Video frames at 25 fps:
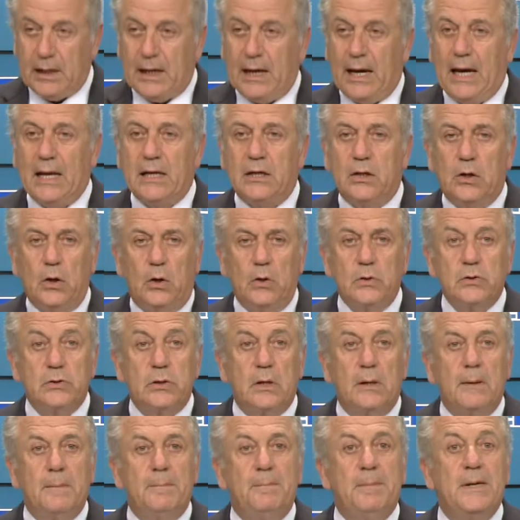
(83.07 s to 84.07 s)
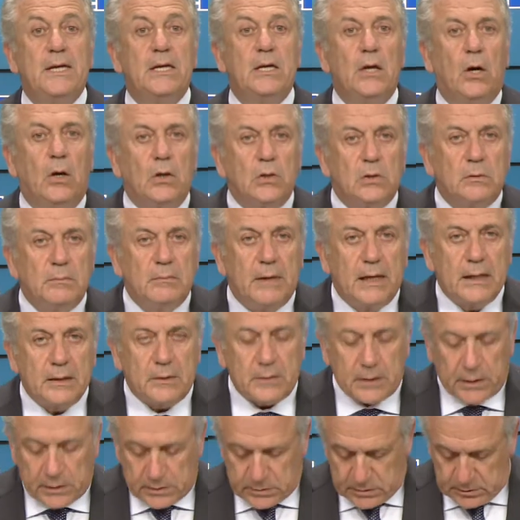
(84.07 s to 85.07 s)
and goes beyond
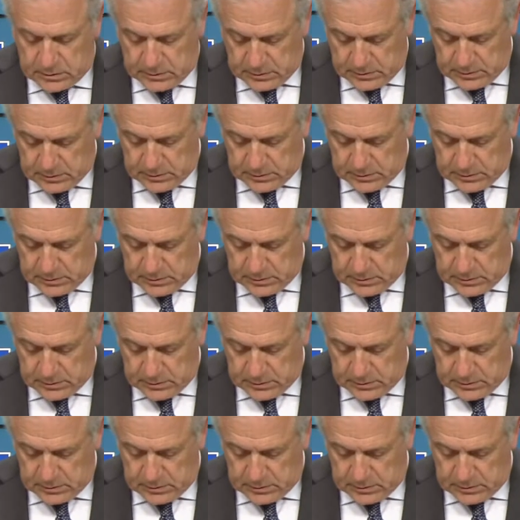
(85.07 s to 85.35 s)
migration.